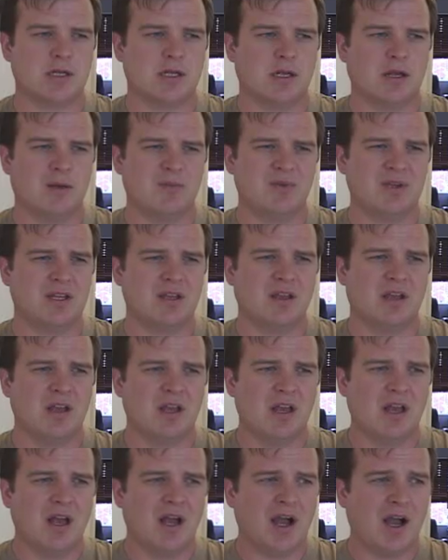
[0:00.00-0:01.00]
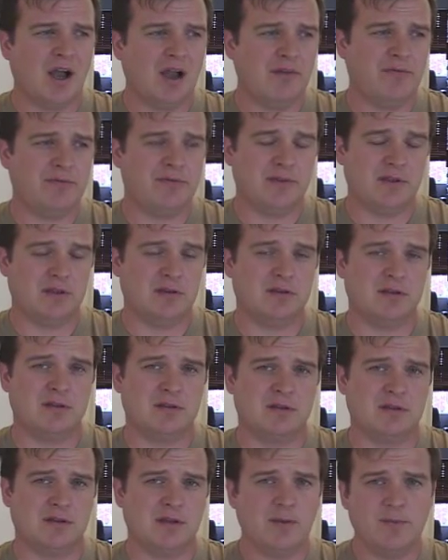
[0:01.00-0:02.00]
it. I mean, I feel
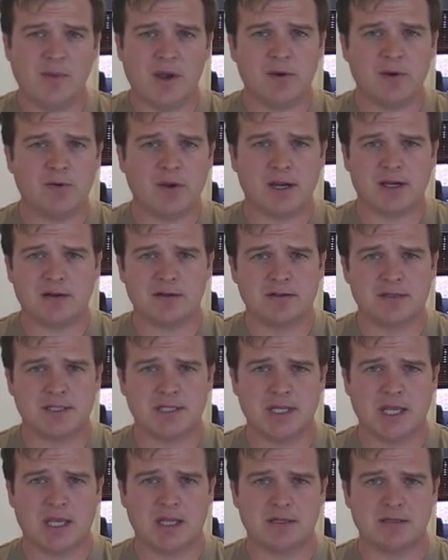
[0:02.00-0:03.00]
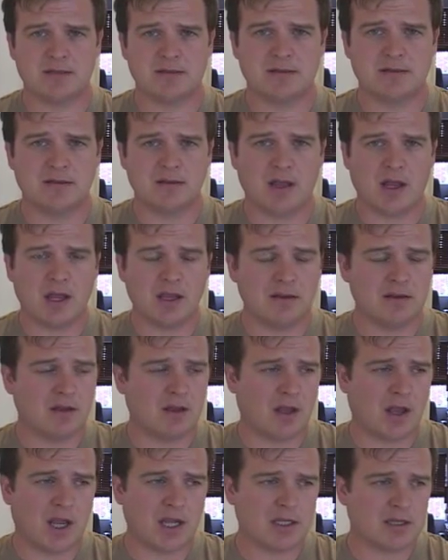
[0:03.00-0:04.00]
that my record stands. I
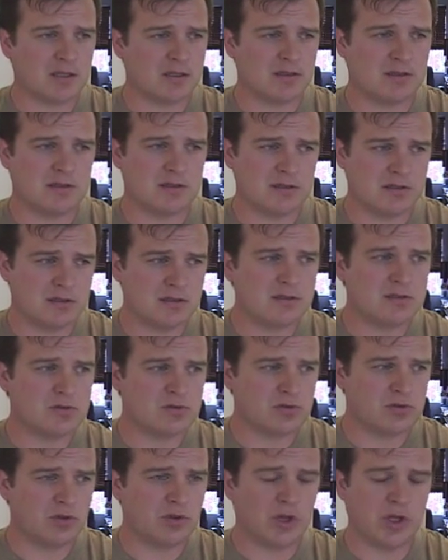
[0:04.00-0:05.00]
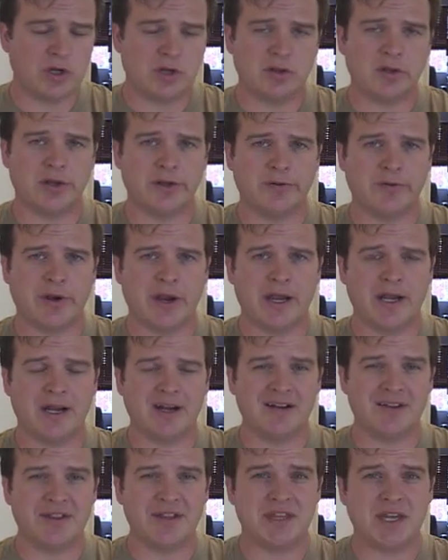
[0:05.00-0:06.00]
could literally write
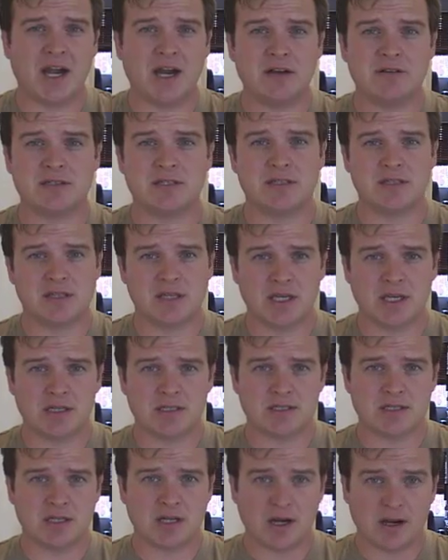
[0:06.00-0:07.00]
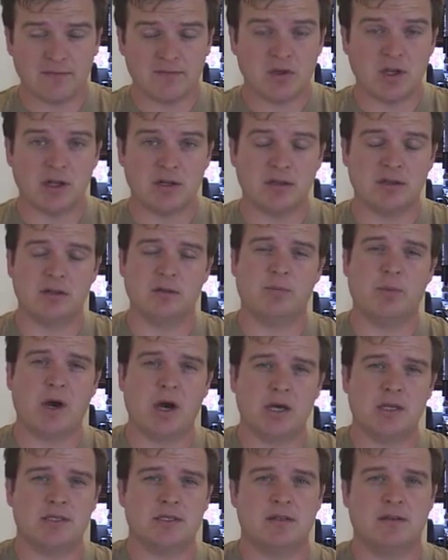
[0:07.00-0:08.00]
1,000 things that I've done in the
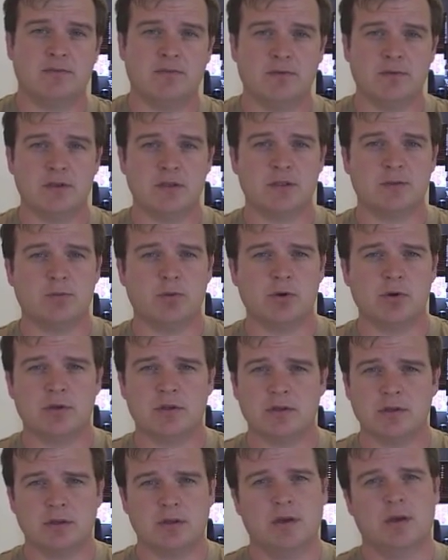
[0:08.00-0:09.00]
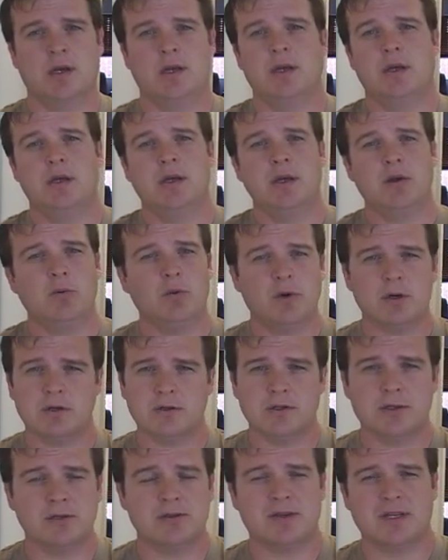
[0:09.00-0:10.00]
positive for the sport to the 1 or
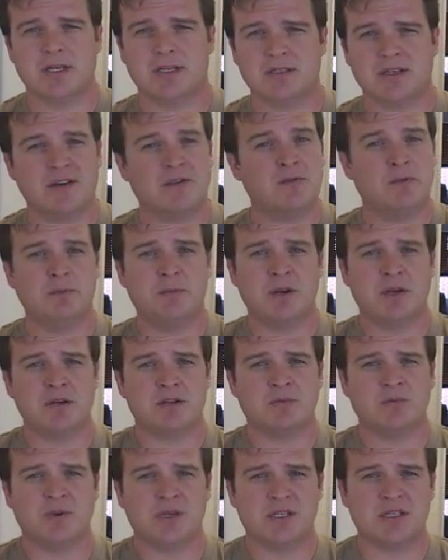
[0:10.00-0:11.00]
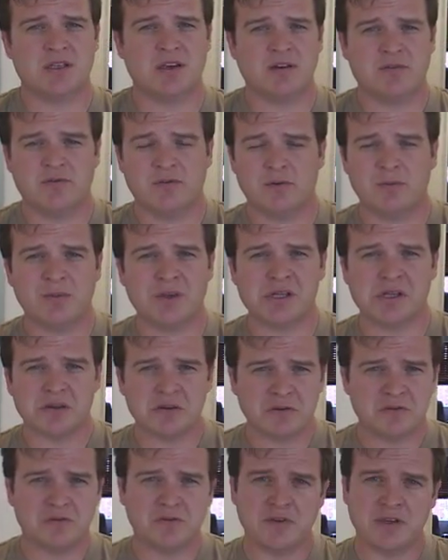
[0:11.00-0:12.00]
2 things I've embarrassed myself or been
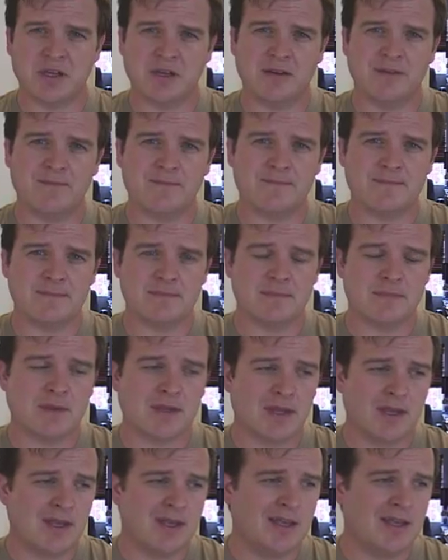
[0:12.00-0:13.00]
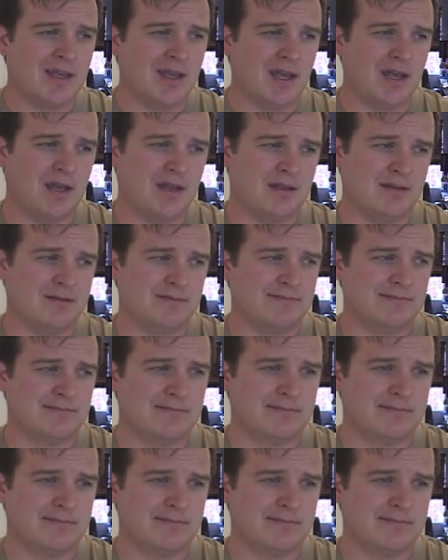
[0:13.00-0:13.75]
goofy, and